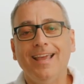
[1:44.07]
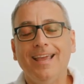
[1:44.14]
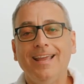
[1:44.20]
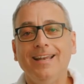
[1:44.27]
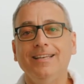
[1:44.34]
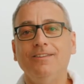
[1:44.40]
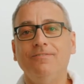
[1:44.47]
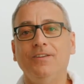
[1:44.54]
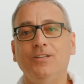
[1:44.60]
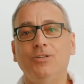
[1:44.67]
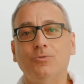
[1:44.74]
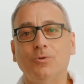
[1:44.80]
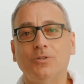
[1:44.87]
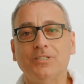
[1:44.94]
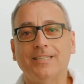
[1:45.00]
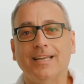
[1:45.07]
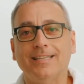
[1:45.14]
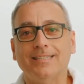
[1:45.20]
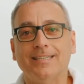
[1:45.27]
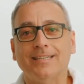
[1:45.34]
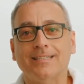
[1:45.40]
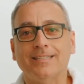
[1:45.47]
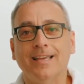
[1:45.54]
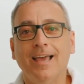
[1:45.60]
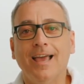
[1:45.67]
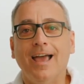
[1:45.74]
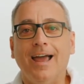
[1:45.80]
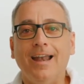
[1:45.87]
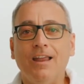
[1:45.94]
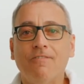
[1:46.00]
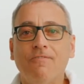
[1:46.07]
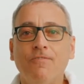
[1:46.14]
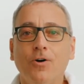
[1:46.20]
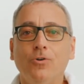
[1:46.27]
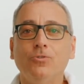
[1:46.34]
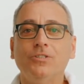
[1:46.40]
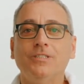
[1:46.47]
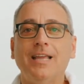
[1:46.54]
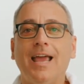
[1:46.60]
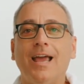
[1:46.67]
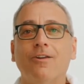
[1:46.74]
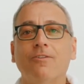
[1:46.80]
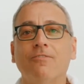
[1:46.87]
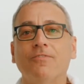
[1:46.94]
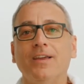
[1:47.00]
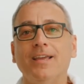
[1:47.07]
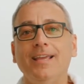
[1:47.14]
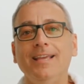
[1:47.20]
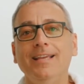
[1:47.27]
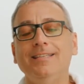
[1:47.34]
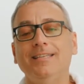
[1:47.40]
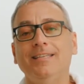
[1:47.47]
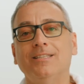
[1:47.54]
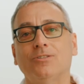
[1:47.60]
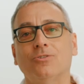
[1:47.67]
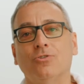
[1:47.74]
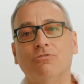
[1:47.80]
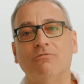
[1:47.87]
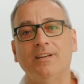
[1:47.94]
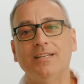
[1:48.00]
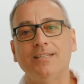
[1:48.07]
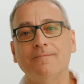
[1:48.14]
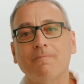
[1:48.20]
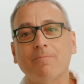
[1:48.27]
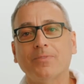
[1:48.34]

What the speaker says: individual settings and it folds down for easy storage